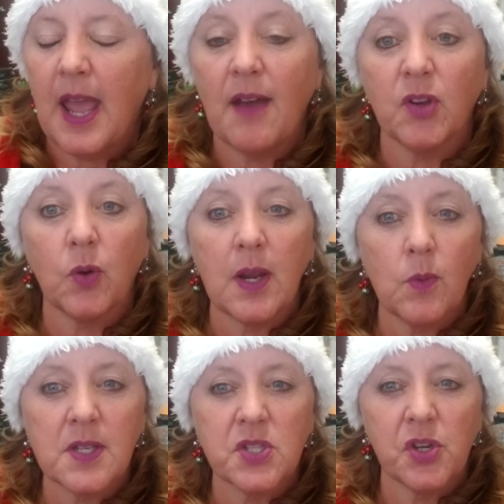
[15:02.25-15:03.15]
Have a great
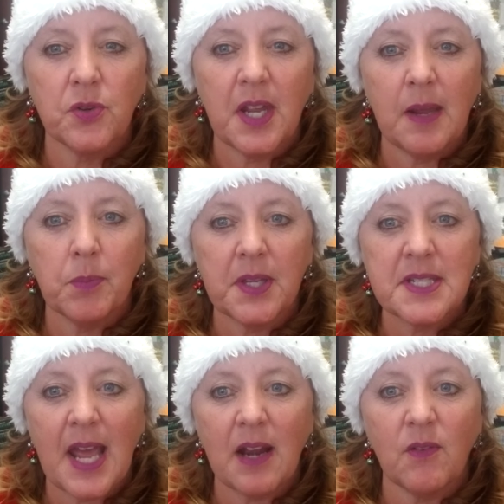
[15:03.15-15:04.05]
rest of your day.
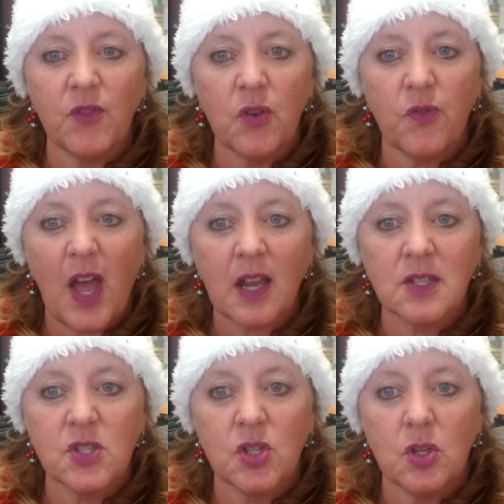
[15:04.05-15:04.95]
Please add a few
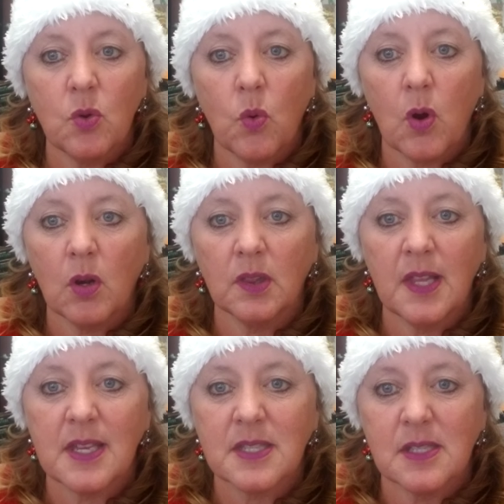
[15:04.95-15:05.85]
facts to your
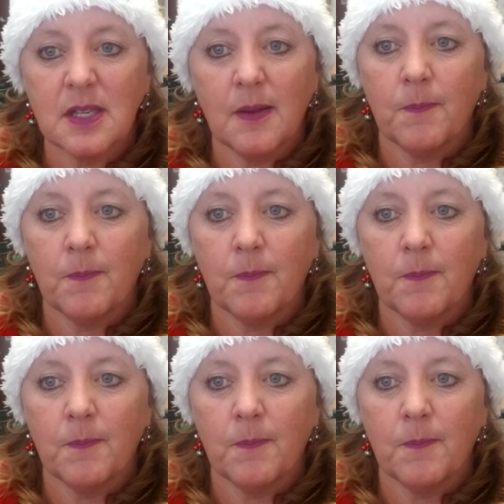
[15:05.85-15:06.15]
list.